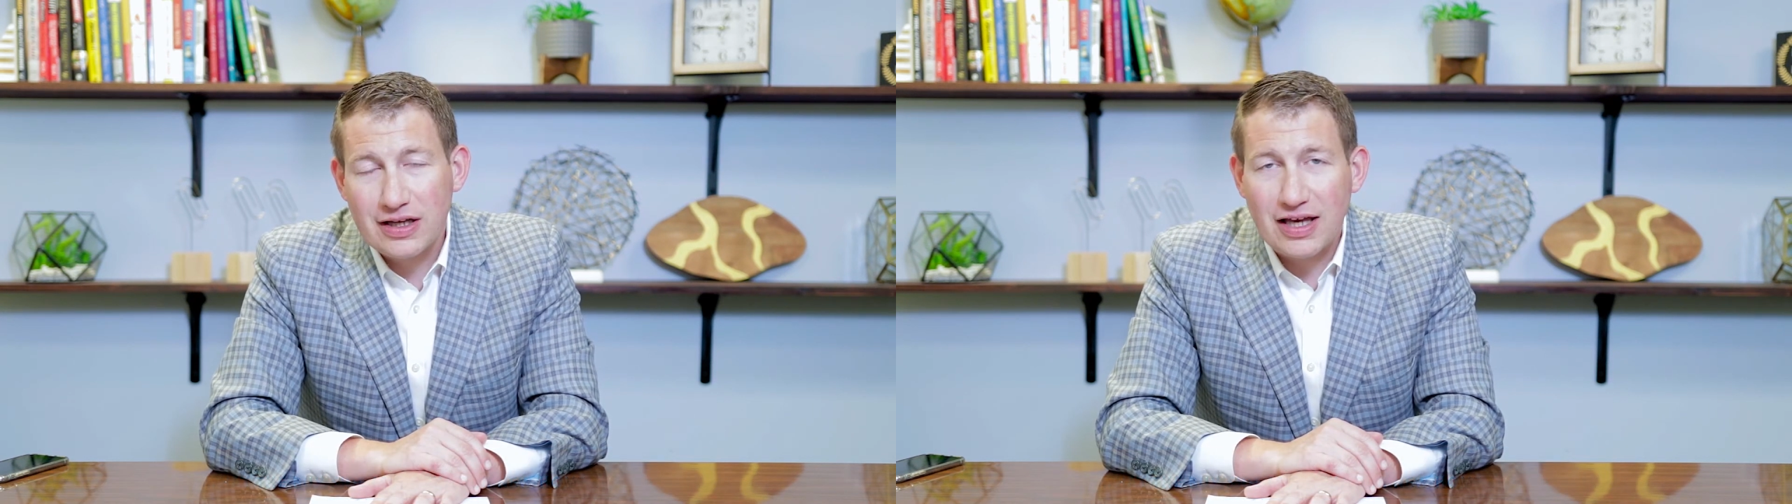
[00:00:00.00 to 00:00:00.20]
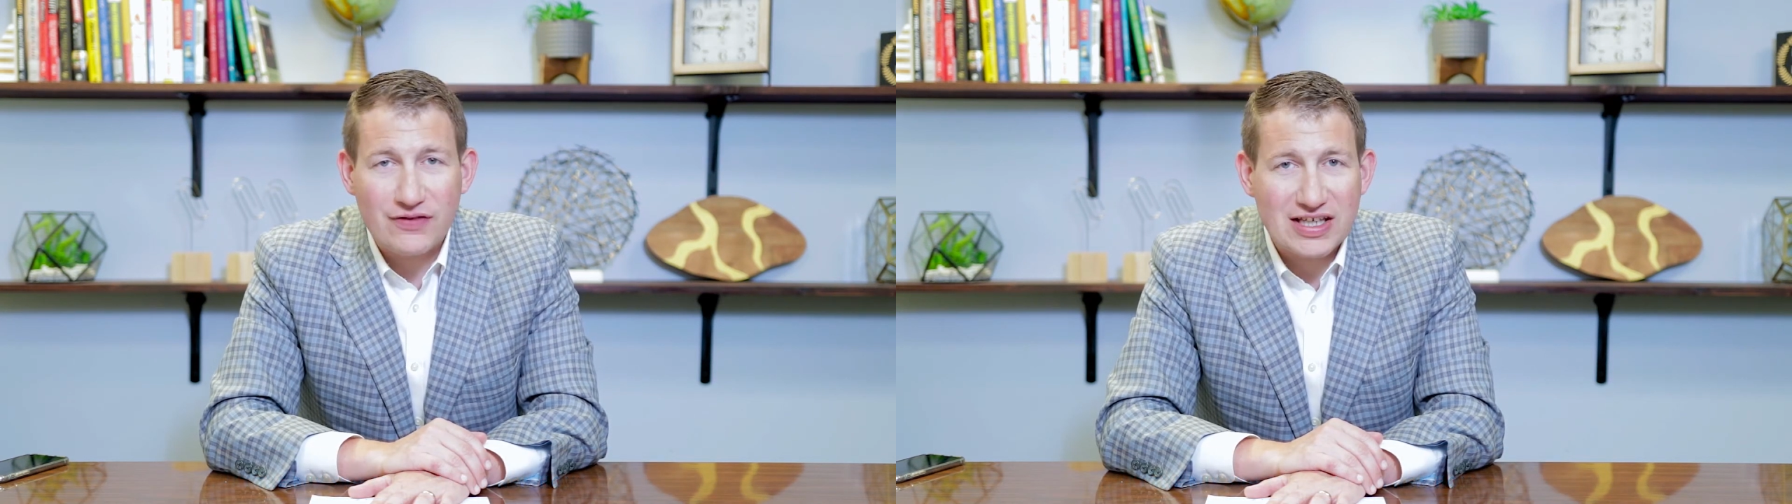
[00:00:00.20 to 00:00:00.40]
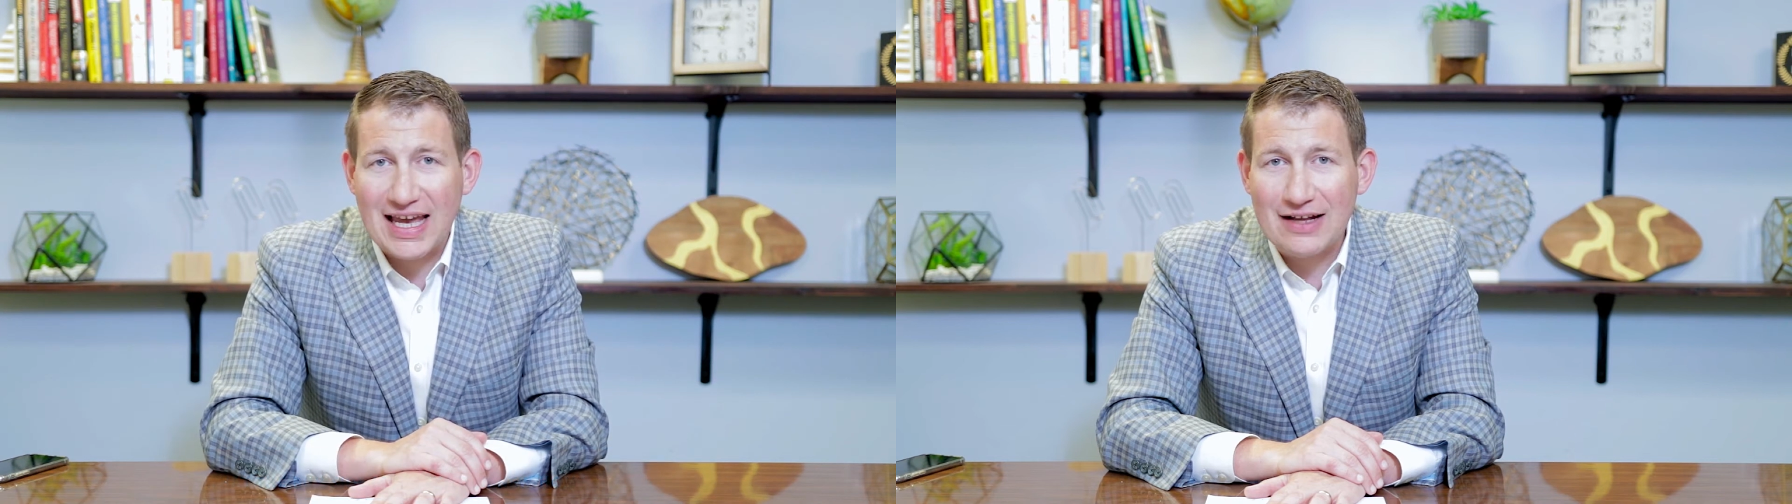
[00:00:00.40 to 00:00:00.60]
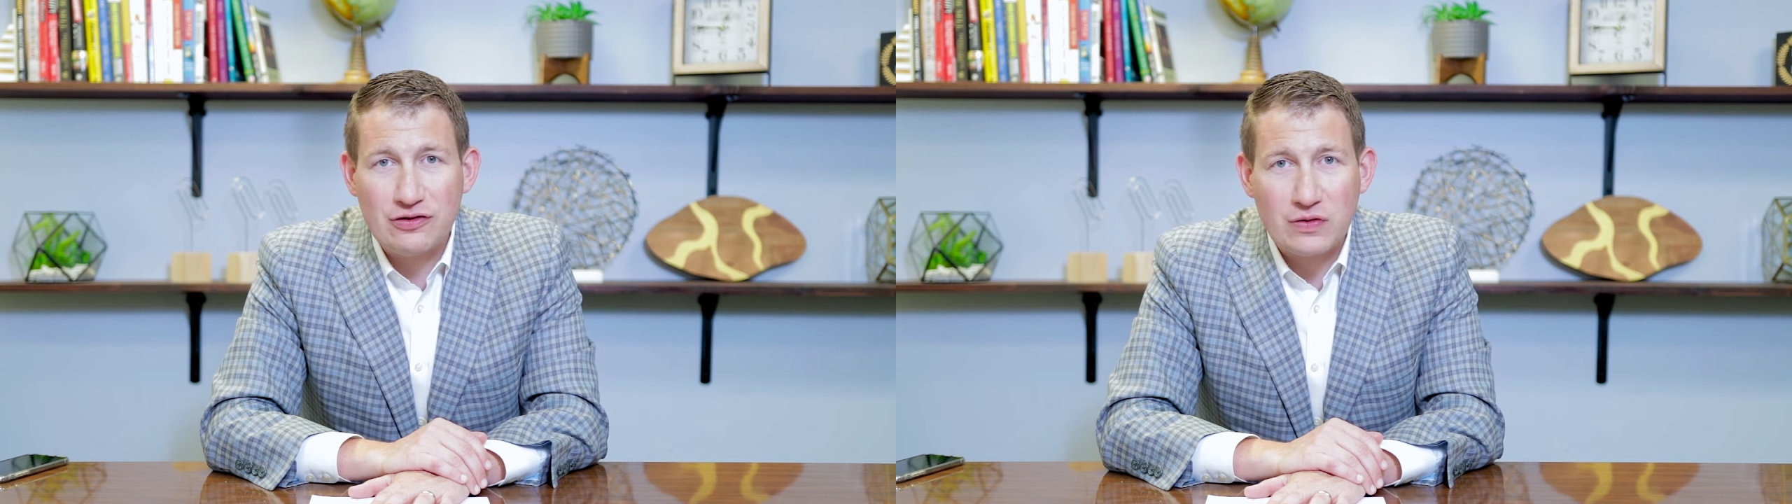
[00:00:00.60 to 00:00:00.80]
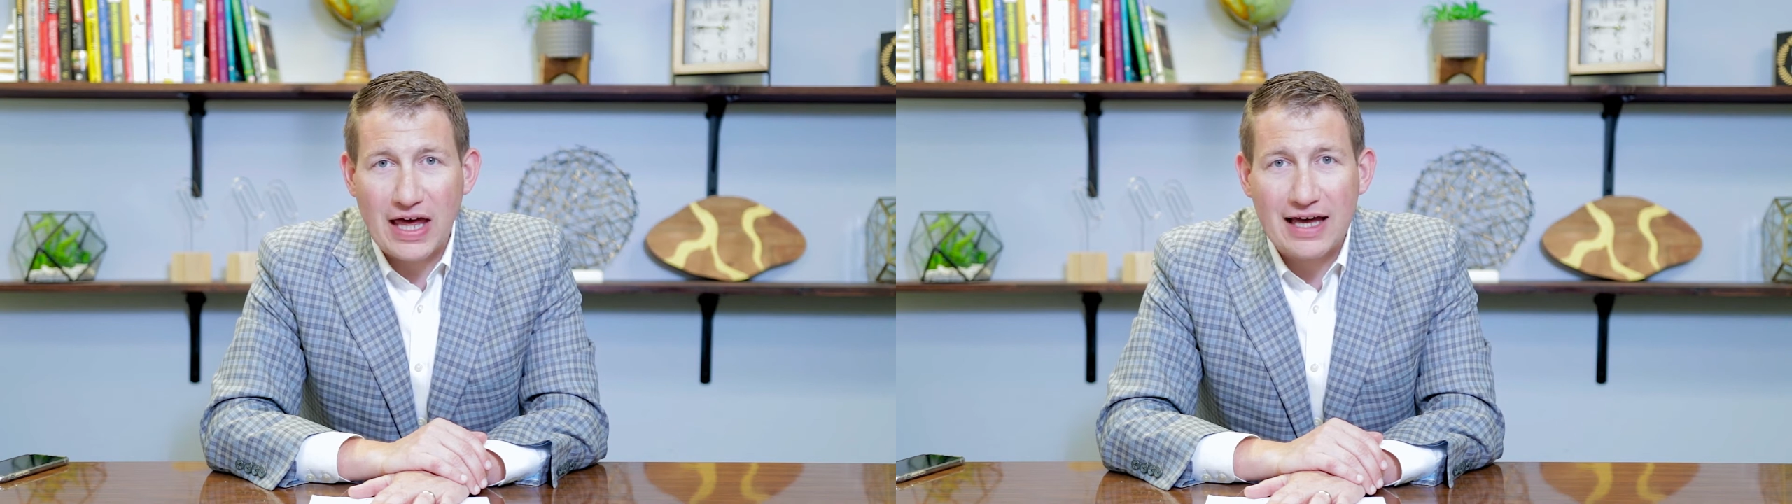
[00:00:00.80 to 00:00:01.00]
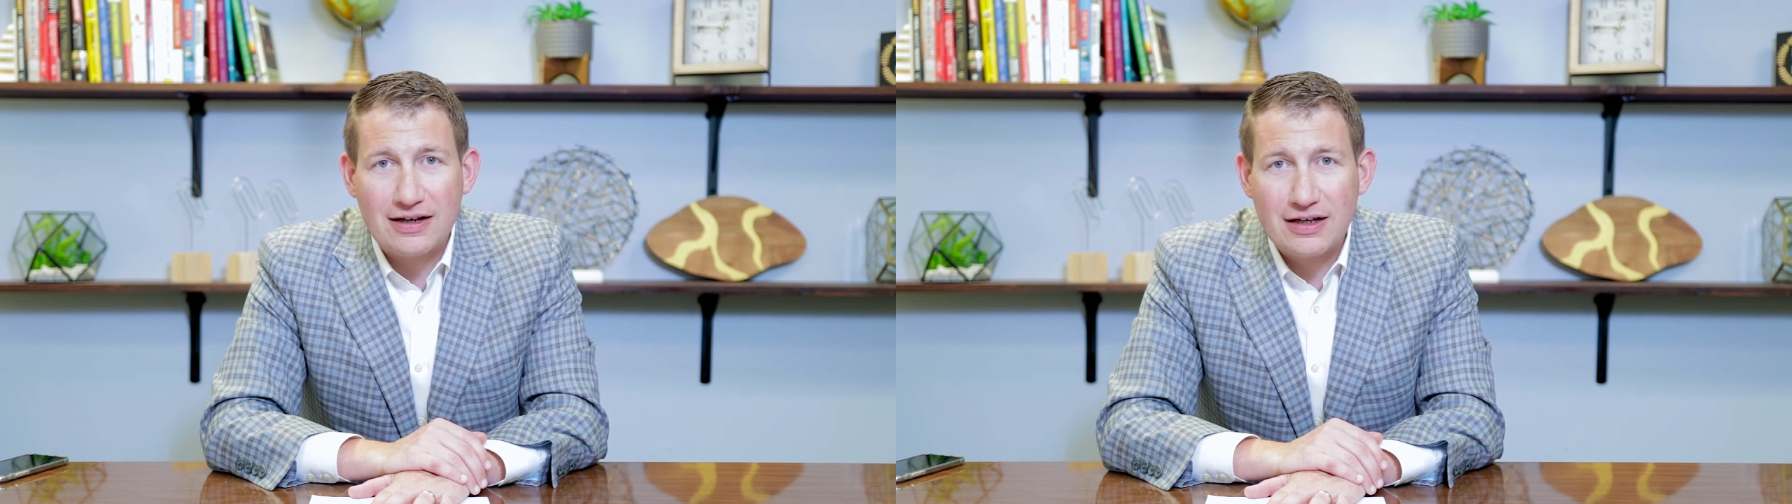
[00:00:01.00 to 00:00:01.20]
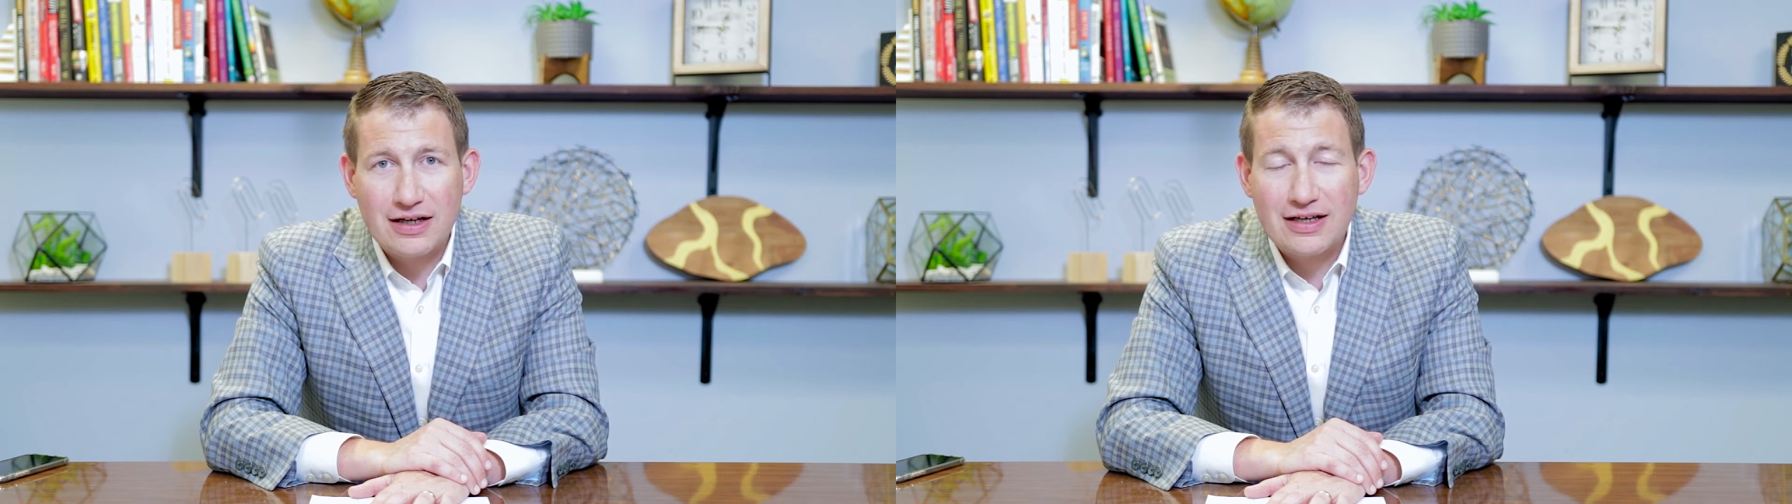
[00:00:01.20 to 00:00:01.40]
If you can't do that,